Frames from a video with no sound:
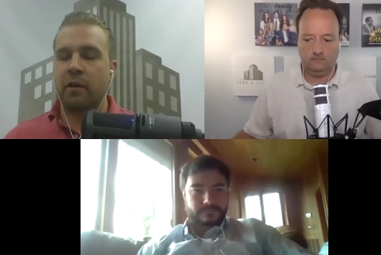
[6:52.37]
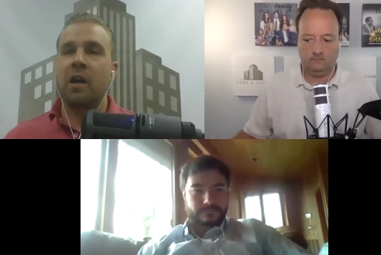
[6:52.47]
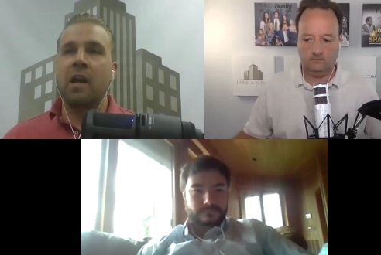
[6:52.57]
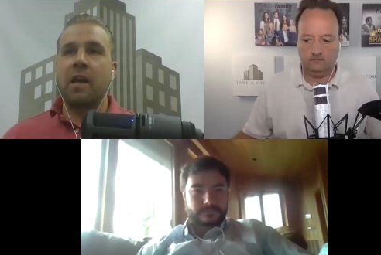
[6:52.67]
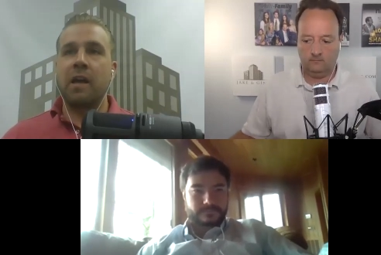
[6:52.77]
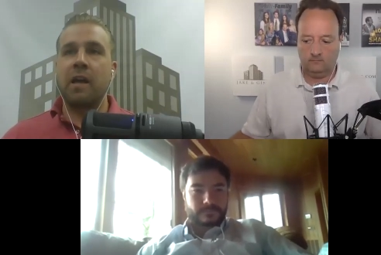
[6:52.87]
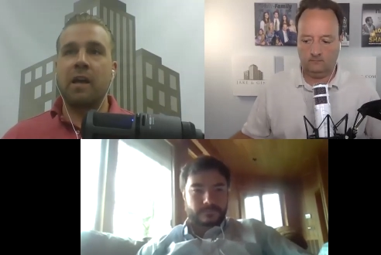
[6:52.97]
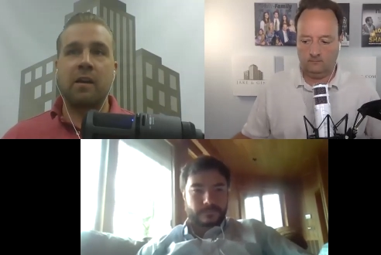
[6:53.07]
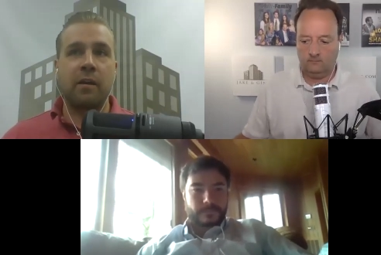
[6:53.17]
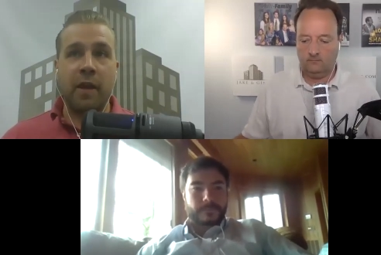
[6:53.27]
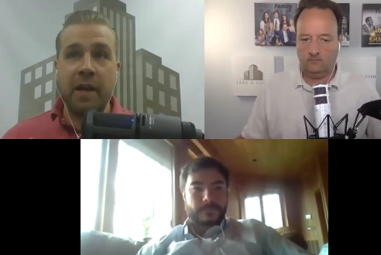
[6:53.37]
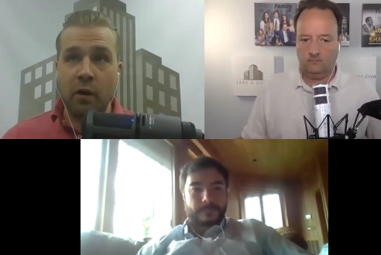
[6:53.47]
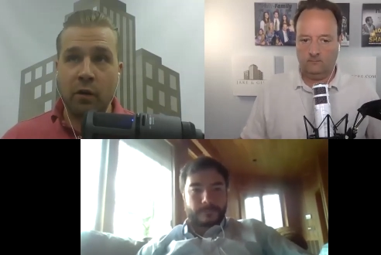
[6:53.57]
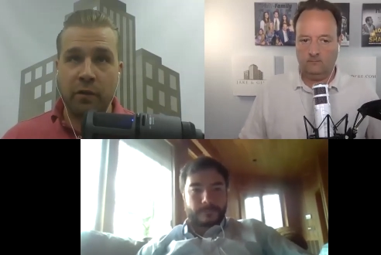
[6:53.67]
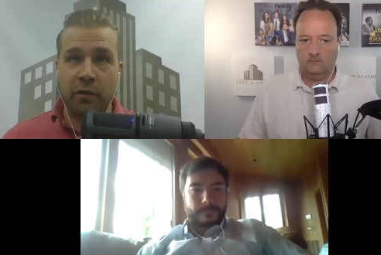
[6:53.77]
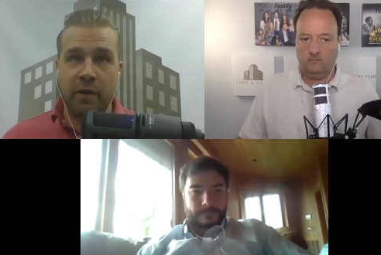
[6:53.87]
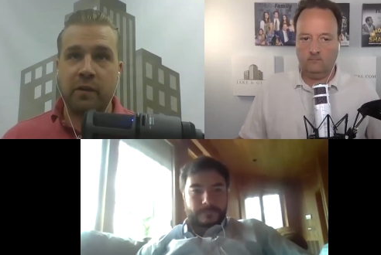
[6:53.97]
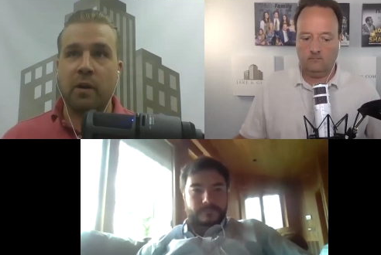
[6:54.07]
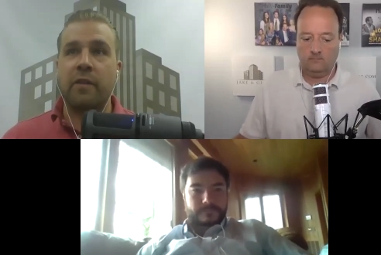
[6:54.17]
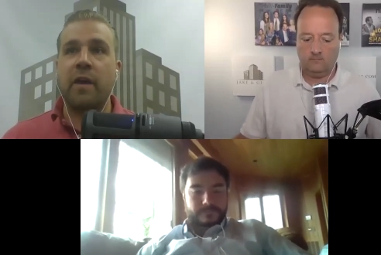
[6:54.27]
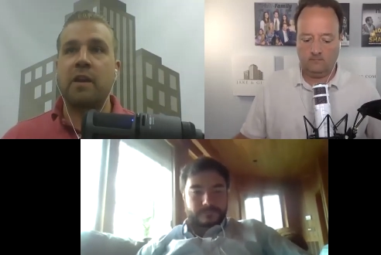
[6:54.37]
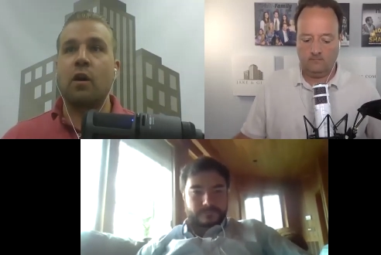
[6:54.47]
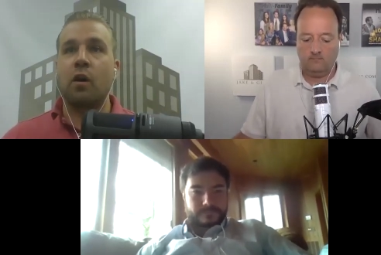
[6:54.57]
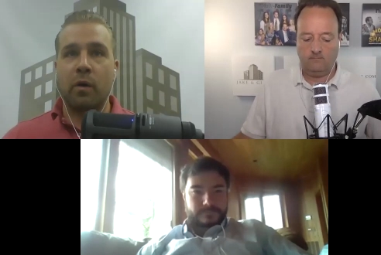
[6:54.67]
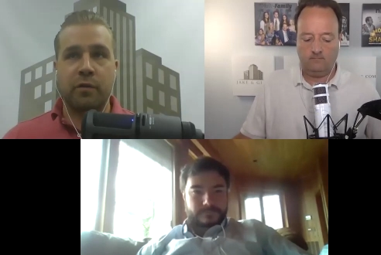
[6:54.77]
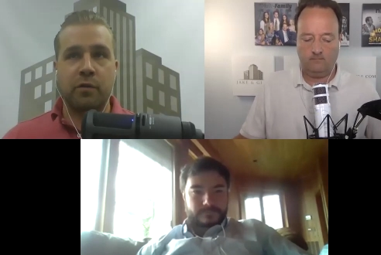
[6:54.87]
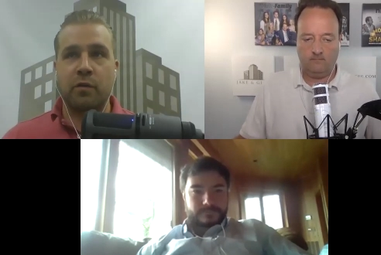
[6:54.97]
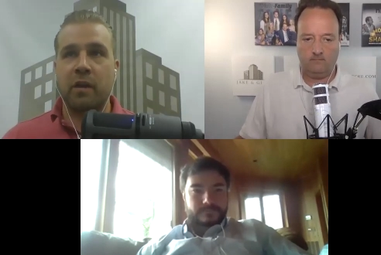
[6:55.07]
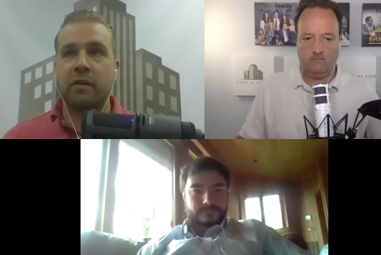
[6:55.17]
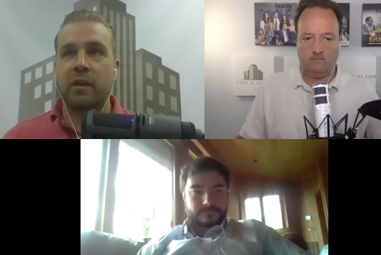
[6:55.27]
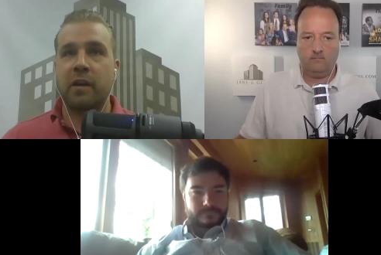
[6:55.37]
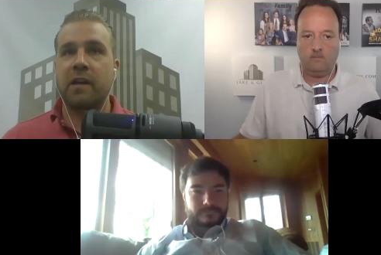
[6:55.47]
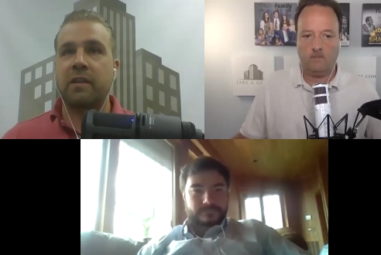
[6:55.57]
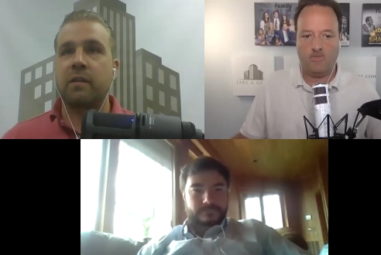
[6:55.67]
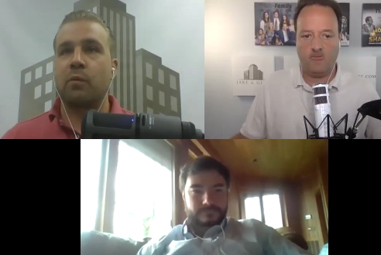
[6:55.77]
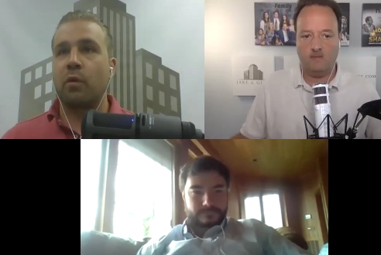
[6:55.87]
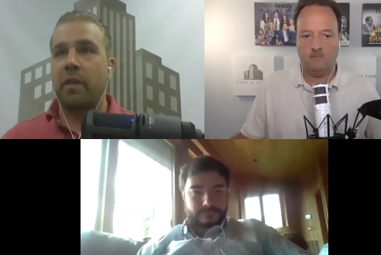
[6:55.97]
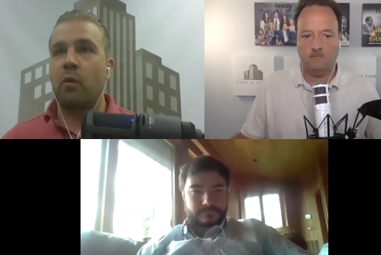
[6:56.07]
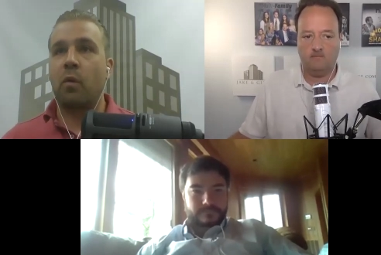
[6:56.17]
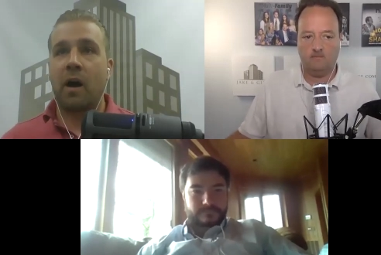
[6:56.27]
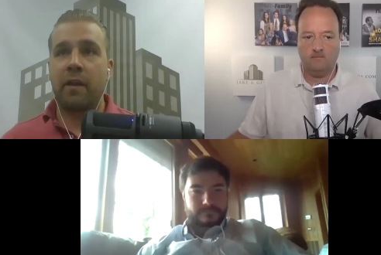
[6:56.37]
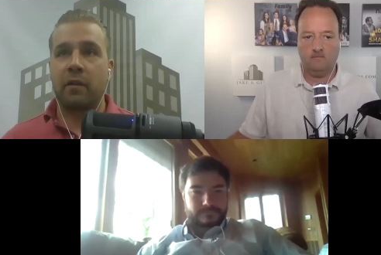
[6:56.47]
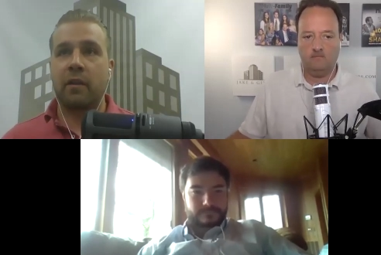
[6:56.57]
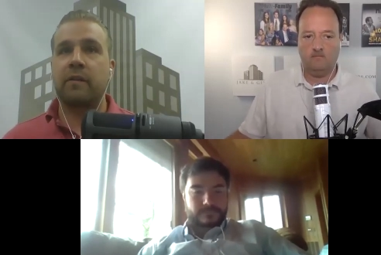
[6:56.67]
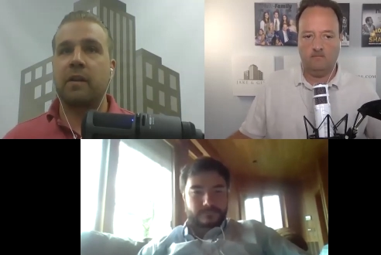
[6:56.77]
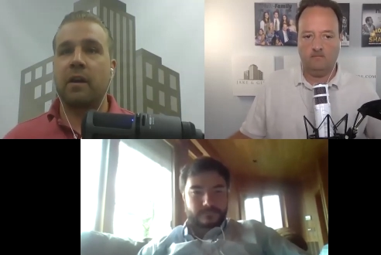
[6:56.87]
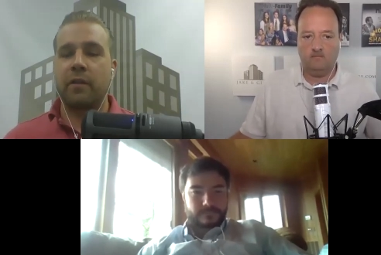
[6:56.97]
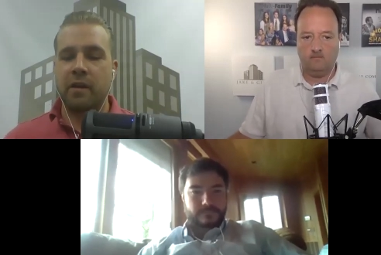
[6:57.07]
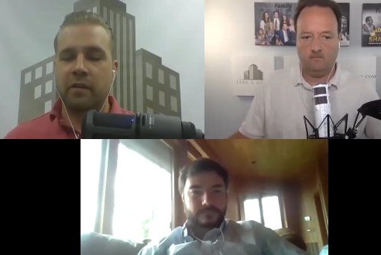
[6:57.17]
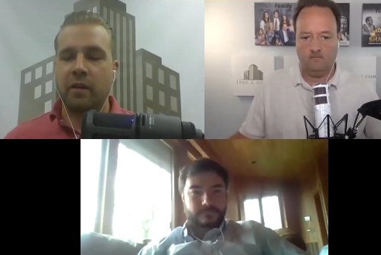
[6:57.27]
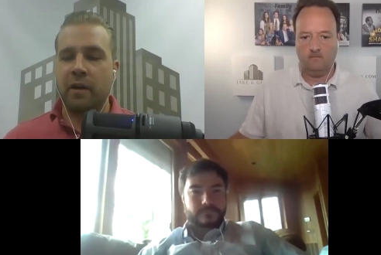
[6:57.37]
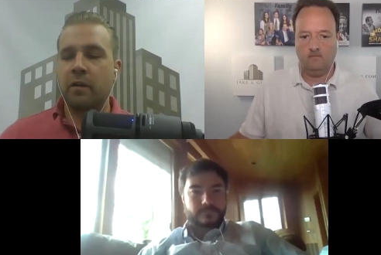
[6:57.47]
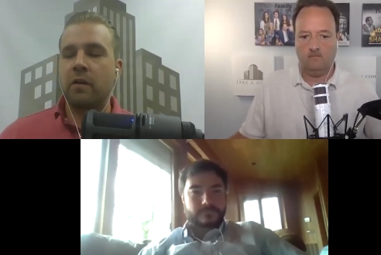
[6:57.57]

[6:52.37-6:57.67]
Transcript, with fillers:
Speaker 1: And they know this, right? They know what they're doing isn't going to get them where they want and the lifestyle they desire.